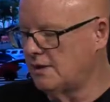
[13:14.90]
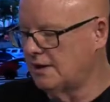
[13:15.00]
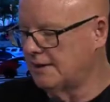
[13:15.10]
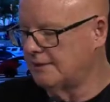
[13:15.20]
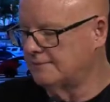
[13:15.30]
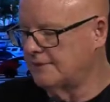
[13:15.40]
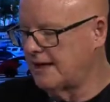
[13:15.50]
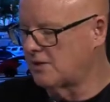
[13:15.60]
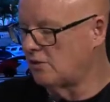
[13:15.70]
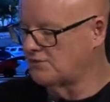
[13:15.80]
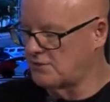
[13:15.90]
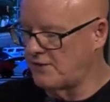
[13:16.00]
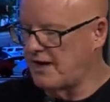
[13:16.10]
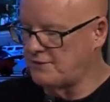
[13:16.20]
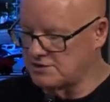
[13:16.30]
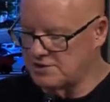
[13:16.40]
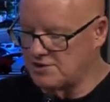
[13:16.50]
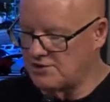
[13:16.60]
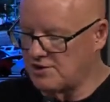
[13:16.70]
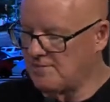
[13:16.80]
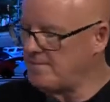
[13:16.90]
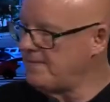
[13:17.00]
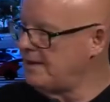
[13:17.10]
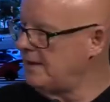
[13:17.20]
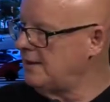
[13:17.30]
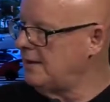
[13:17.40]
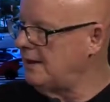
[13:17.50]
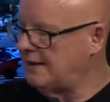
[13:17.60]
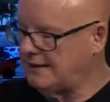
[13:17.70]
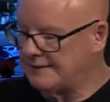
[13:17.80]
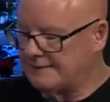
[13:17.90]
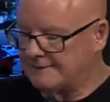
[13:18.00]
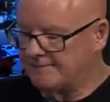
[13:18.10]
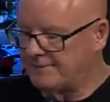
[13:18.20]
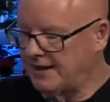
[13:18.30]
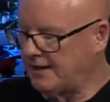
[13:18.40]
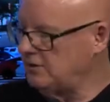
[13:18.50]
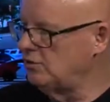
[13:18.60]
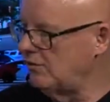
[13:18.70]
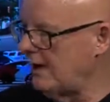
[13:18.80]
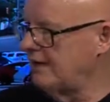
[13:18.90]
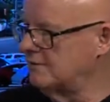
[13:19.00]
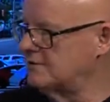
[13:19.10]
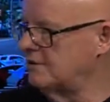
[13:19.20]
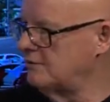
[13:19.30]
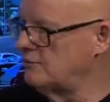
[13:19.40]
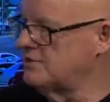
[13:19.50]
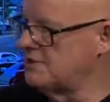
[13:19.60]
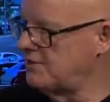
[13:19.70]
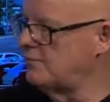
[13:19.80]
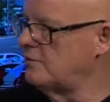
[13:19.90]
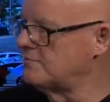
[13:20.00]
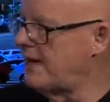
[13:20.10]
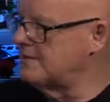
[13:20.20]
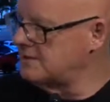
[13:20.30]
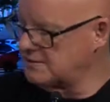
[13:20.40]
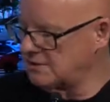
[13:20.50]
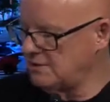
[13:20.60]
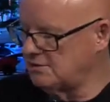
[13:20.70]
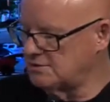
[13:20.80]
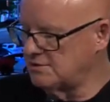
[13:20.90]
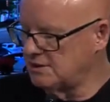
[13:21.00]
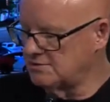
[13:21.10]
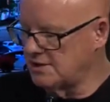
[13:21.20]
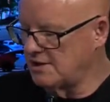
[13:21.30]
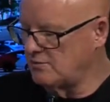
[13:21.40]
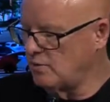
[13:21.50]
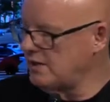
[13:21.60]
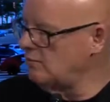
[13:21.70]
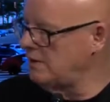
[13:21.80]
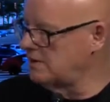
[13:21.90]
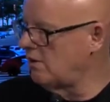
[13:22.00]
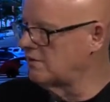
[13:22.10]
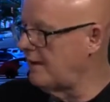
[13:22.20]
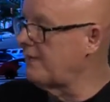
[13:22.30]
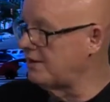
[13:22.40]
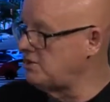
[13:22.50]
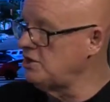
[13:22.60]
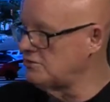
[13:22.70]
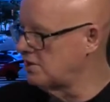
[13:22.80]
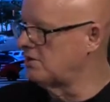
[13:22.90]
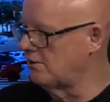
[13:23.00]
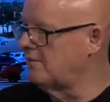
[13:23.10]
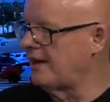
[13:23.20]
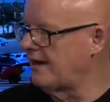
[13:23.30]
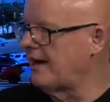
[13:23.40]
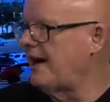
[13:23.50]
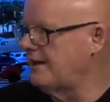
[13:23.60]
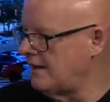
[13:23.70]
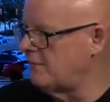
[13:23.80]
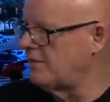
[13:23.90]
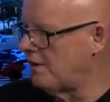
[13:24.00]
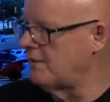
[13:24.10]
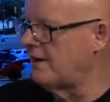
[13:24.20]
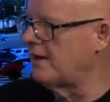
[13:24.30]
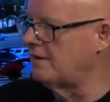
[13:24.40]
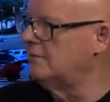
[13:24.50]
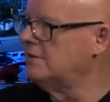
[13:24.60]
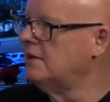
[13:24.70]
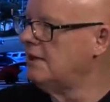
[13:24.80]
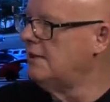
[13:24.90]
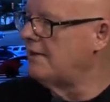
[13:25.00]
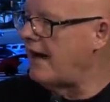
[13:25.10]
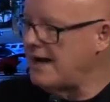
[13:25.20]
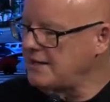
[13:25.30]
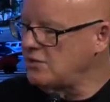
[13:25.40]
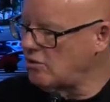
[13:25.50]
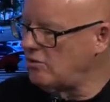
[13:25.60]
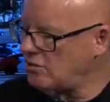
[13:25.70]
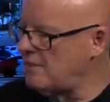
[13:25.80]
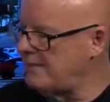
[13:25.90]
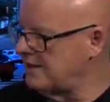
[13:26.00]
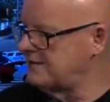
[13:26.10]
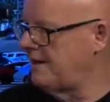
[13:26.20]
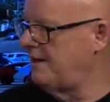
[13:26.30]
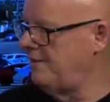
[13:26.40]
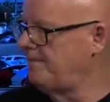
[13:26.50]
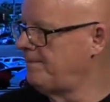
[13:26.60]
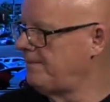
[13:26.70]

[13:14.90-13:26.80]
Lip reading: I call survivor syndrome. And you're right. When Zentra was my assistant years and years ago, we talked about that. She used to talk about it. I had never thought about it, but I didn't grow up at a time